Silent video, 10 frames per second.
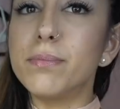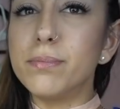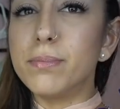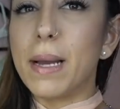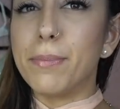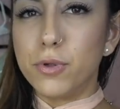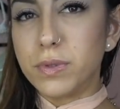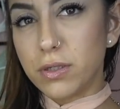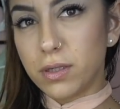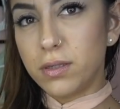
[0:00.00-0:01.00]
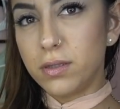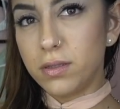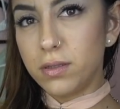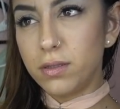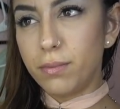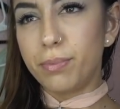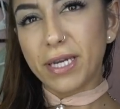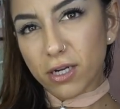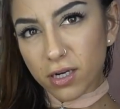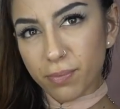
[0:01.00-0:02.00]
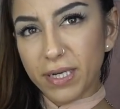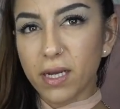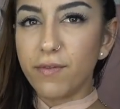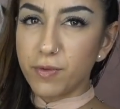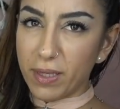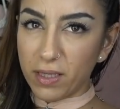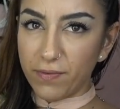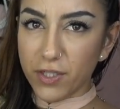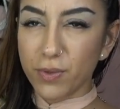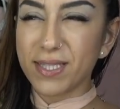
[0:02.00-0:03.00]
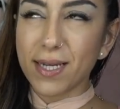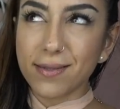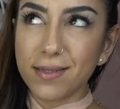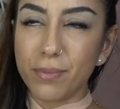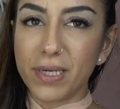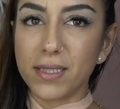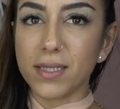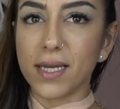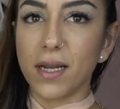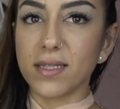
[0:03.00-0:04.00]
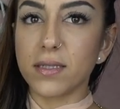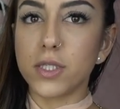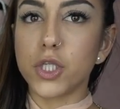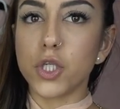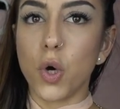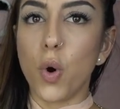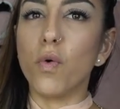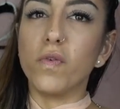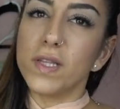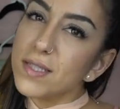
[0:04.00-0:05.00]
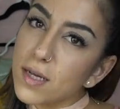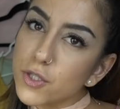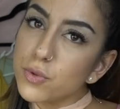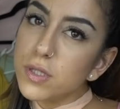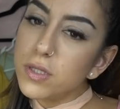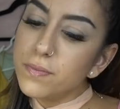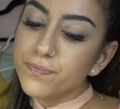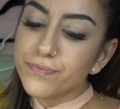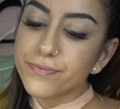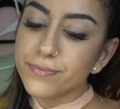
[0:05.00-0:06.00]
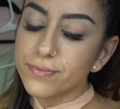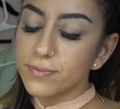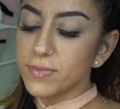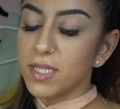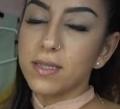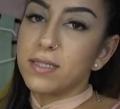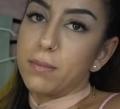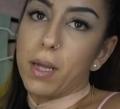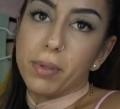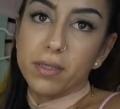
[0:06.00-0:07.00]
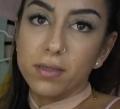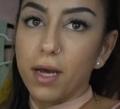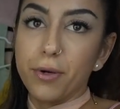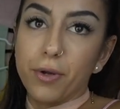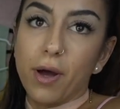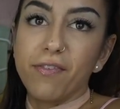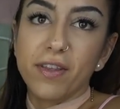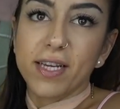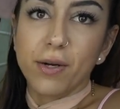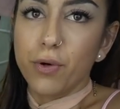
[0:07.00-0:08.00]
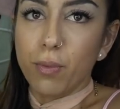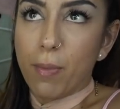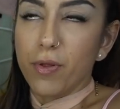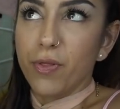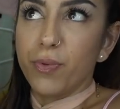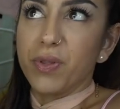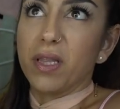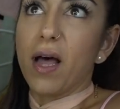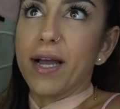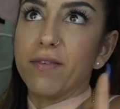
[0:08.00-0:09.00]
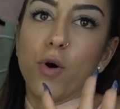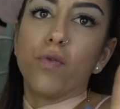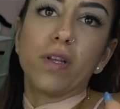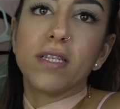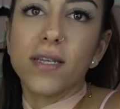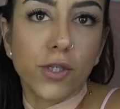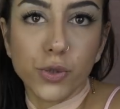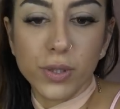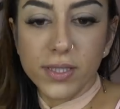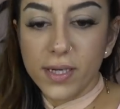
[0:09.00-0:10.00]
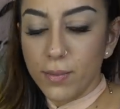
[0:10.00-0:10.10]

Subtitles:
my boobs look bigger, but it covers my cleavage. So it's sexy, but it's like not so overly sexual, at least in my opinion. I don't know. I feel like I don't remember what the line of overly sexual is